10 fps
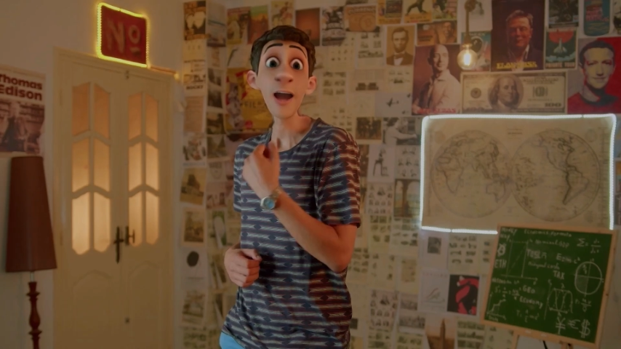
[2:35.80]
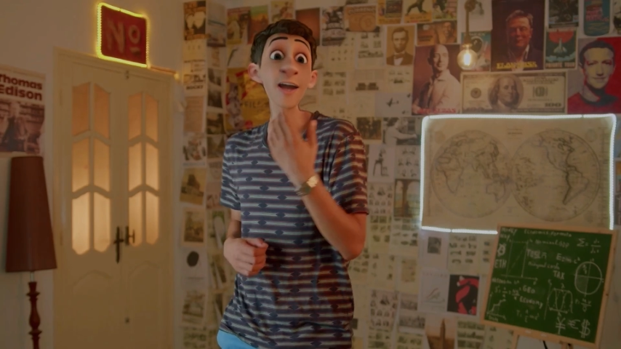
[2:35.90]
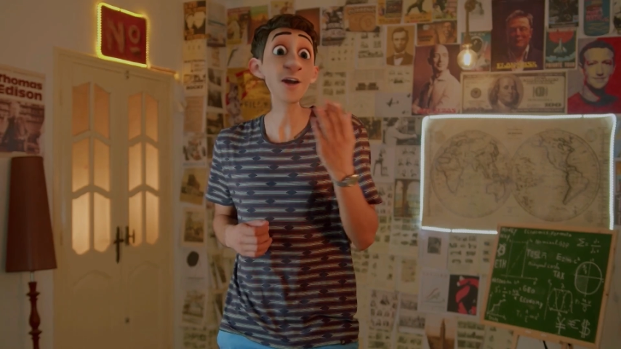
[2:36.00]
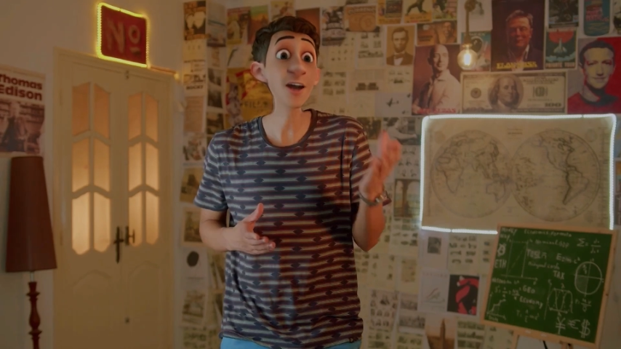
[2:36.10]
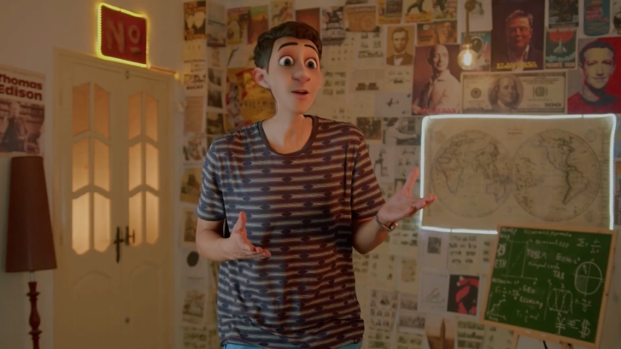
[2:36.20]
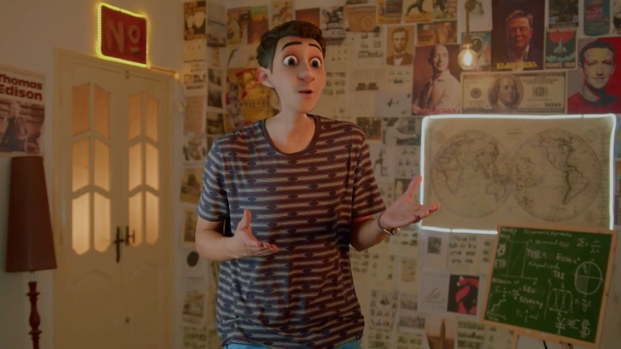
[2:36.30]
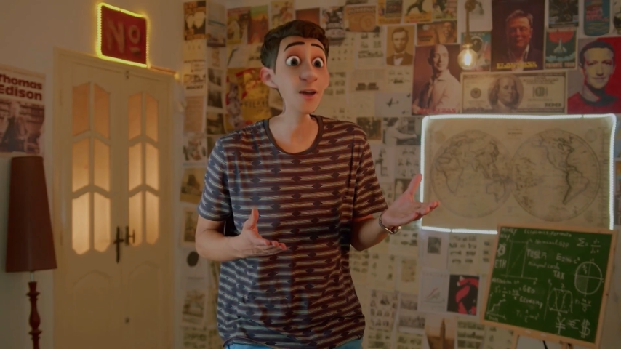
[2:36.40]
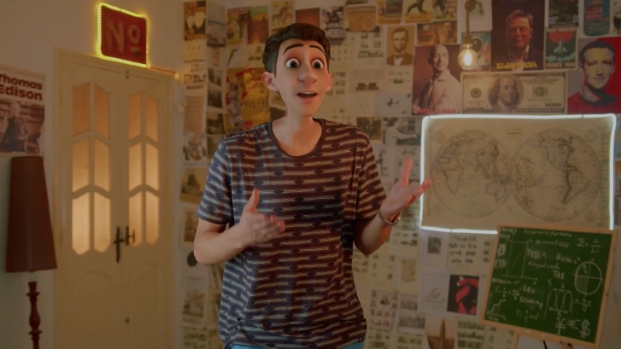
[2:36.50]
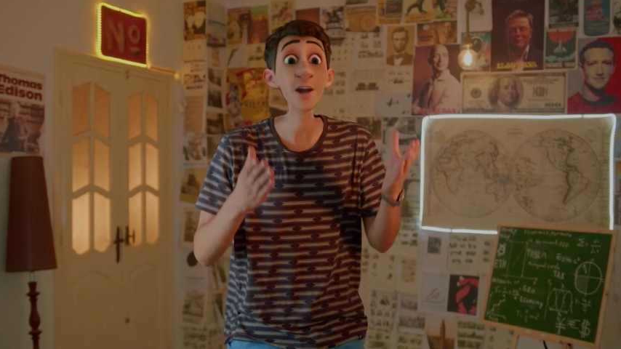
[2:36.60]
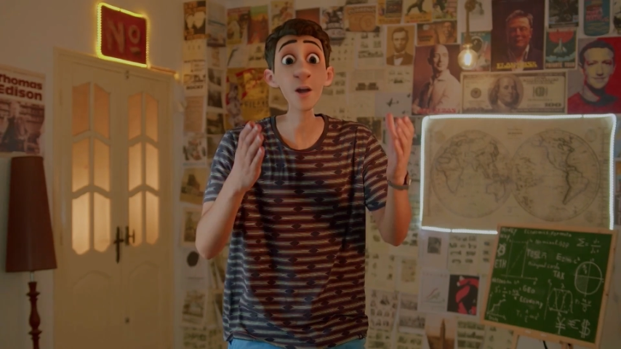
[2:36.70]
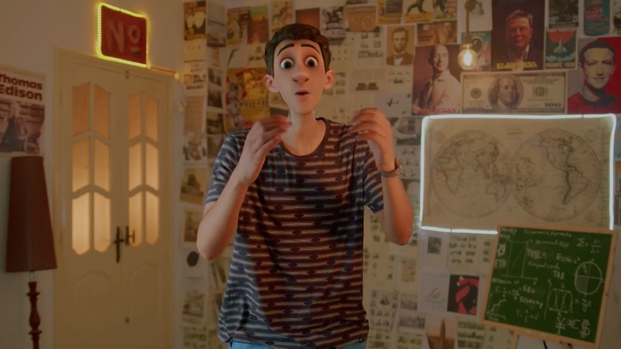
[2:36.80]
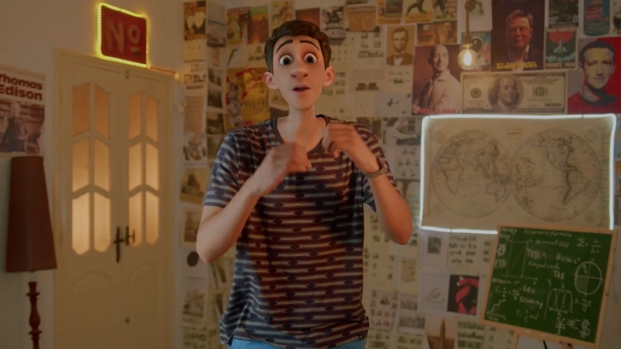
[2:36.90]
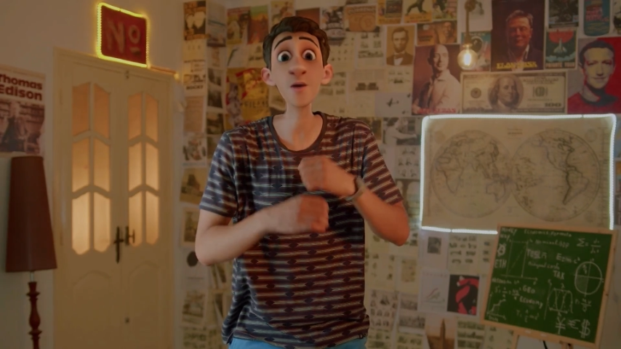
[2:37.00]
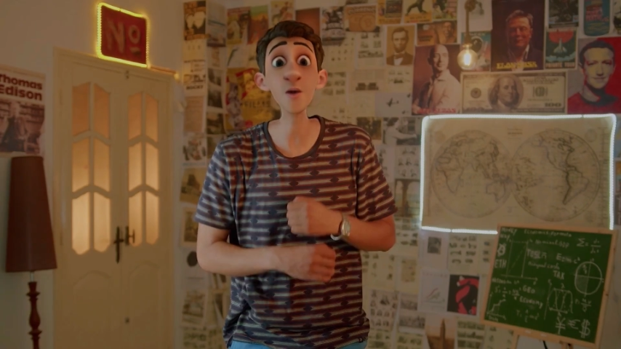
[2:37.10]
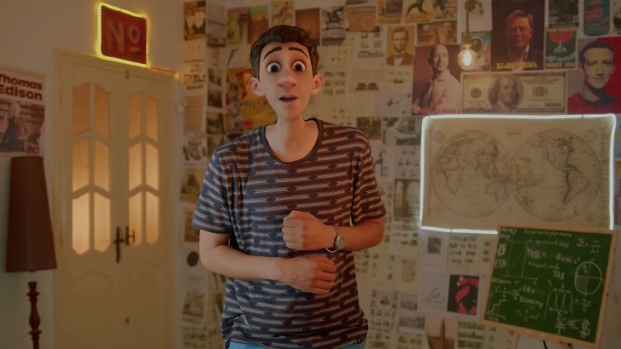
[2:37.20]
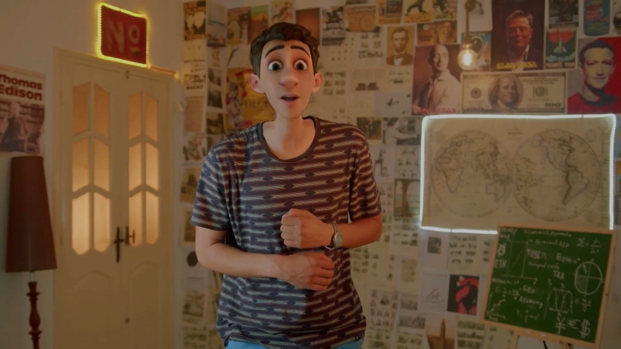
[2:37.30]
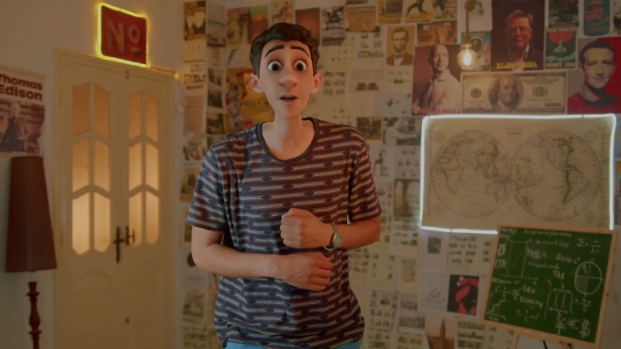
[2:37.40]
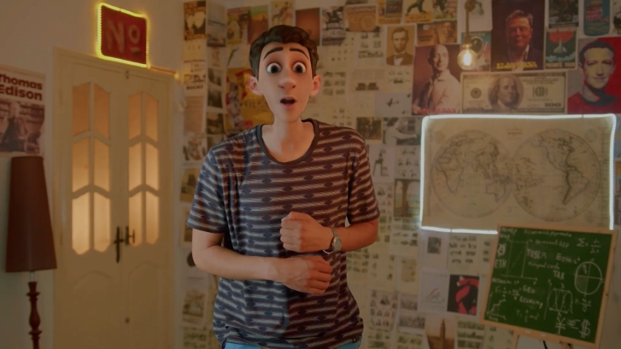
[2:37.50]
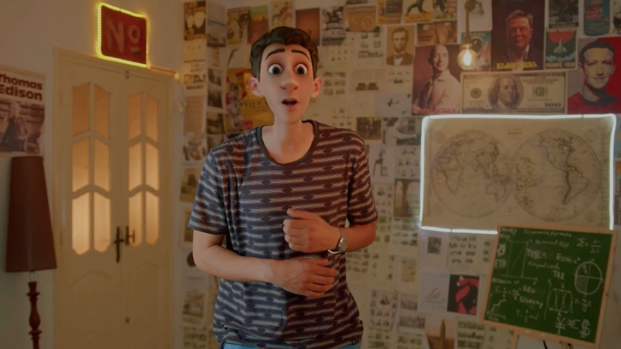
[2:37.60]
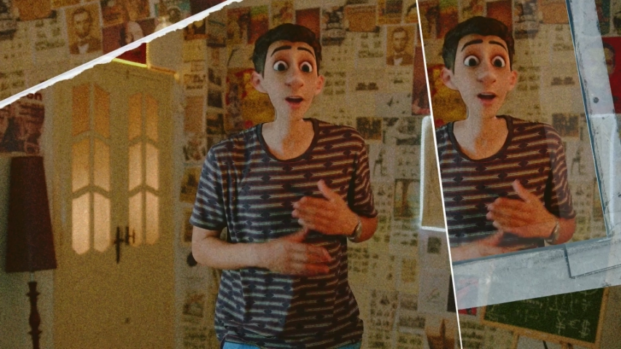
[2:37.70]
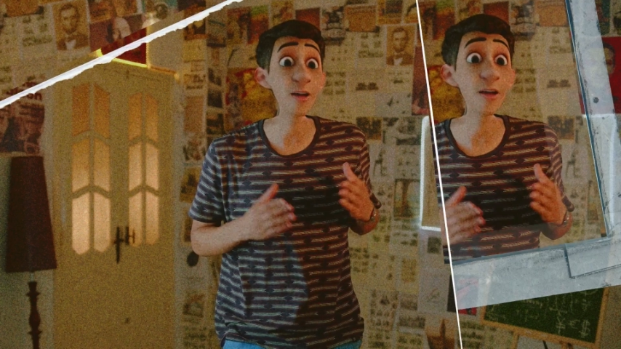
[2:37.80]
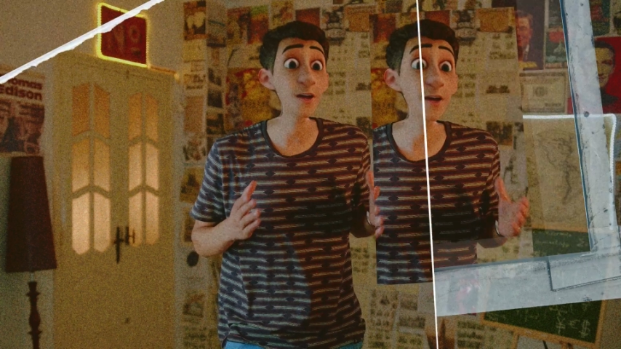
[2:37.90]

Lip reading: and she knew that she would use this card in